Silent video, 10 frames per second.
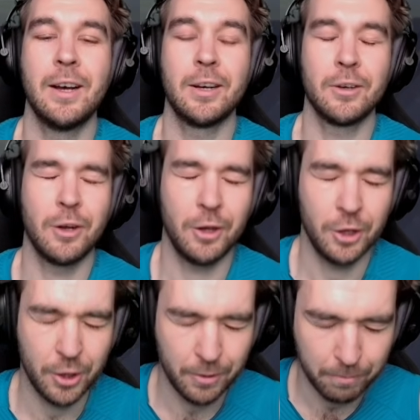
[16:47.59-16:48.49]
I got a
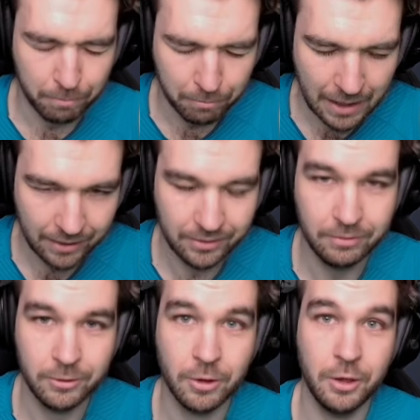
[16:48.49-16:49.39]

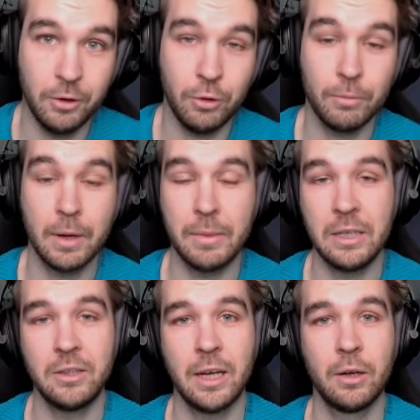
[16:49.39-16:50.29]
massive guide on my
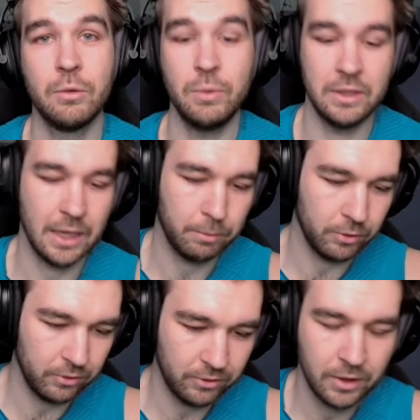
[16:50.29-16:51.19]
main channel with
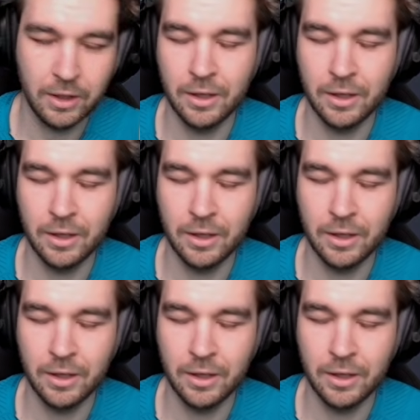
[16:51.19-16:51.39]
chapters,